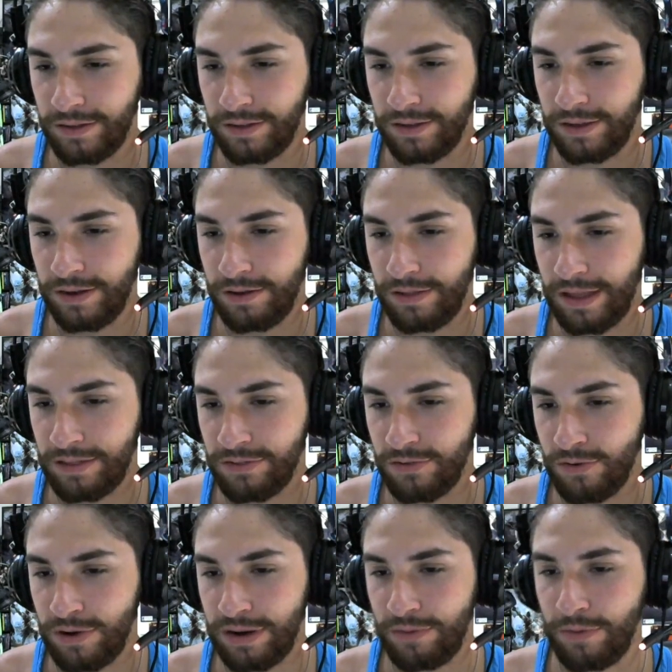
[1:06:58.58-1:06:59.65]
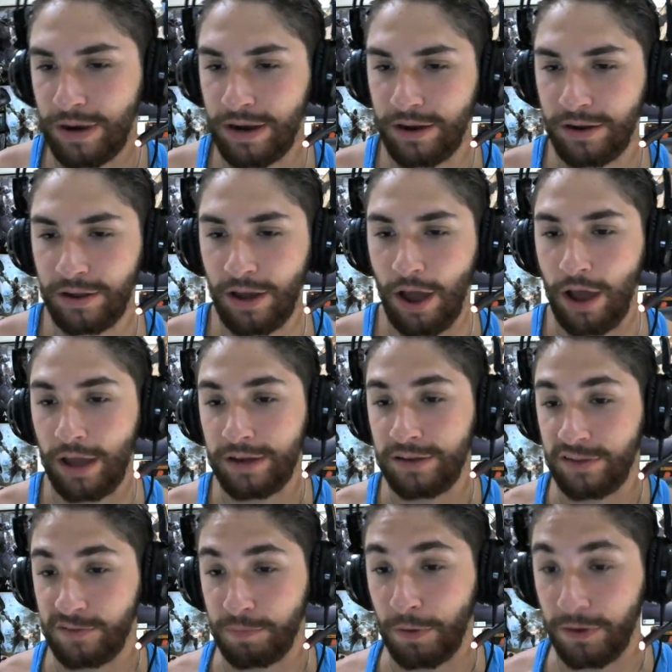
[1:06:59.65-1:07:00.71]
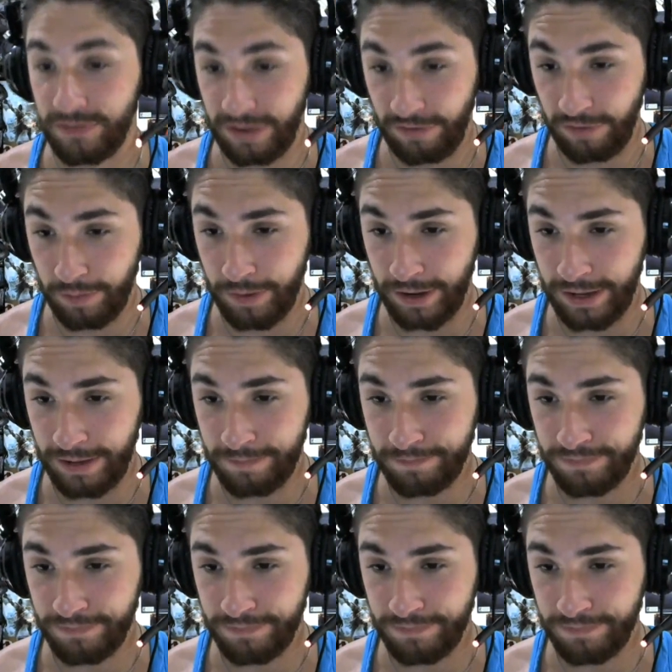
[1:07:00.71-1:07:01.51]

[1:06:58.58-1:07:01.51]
You know that story where God dispersed everybody?